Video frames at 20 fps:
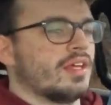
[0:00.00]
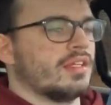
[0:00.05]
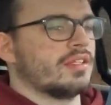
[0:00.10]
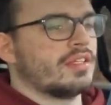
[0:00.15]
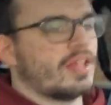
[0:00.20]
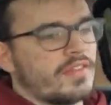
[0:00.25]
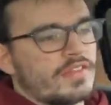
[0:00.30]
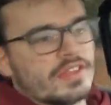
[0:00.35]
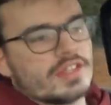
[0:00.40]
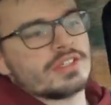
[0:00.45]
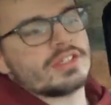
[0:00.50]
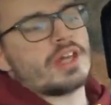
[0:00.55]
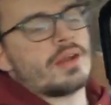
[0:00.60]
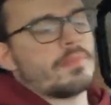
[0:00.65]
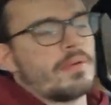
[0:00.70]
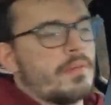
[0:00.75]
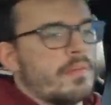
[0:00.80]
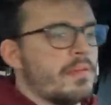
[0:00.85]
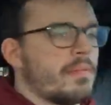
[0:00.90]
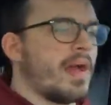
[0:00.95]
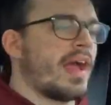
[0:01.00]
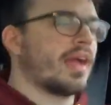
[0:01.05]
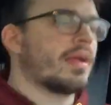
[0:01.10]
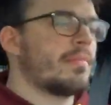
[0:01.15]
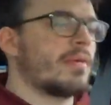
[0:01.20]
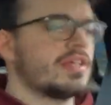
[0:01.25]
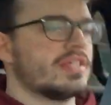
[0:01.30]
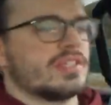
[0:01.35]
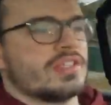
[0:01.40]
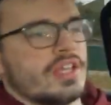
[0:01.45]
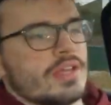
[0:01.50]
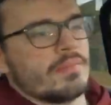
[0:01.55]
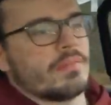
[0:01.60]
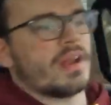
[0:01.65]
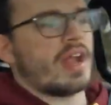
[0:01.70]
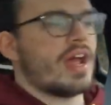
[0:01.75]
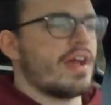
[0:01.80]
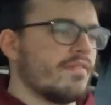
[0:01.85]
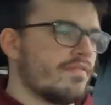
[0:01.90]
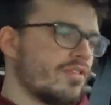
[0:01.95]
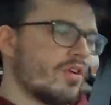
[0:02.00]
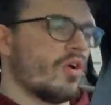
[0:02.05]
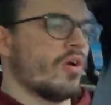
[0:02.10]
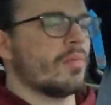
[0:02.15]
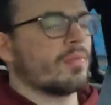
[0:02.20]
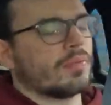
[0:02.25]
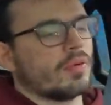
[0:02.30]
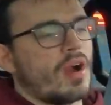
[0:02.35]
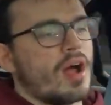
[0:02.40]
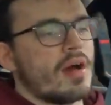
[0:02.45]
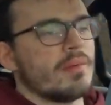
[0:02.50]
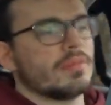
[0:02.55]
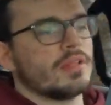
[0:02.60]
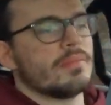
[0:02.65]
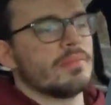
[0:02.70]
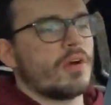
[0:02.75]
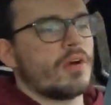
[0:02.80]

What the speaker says: Nothing that's going to put me back in my seat, but I have no problem